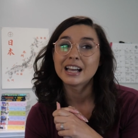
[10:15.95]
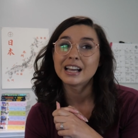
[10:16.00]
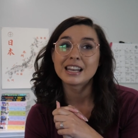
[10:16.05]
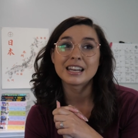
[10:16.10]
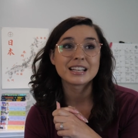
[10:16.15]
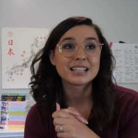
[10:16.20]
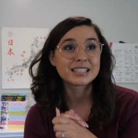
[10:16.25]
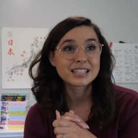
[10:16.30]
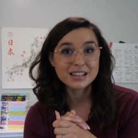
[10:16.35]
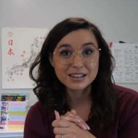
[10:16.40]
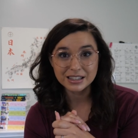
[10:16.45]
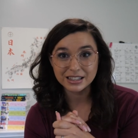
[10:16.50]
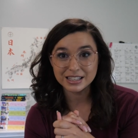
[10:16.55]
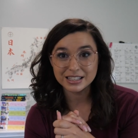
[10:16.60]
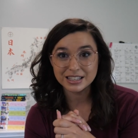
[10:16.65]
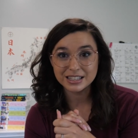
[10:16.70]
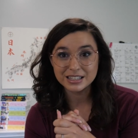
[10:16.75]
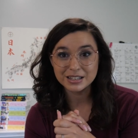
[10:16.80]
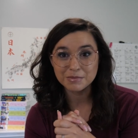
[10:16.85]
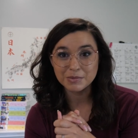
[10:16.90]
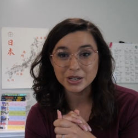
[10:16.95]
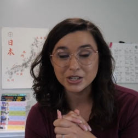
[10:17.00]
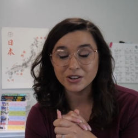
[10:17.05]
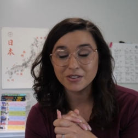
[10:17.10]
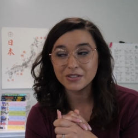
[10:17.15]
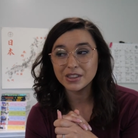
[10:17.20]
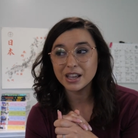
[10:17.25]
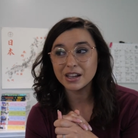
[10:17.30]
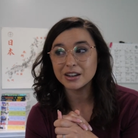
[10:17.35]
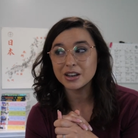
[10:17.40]
and I didn't listen to much
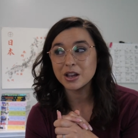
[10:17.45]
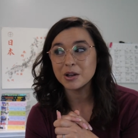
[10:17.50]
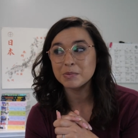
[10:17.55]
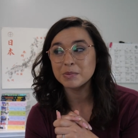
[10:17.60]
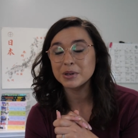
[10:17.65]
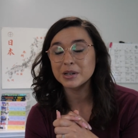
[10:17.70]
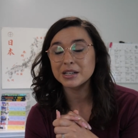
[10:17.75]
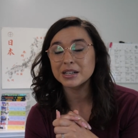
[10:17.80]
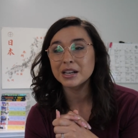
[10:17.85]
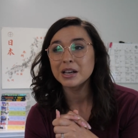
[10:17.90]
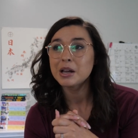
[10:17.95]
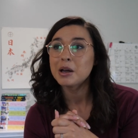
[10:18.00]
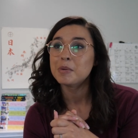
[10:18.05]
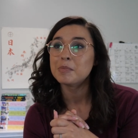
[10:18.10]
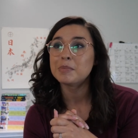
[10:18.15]
of the audiobook,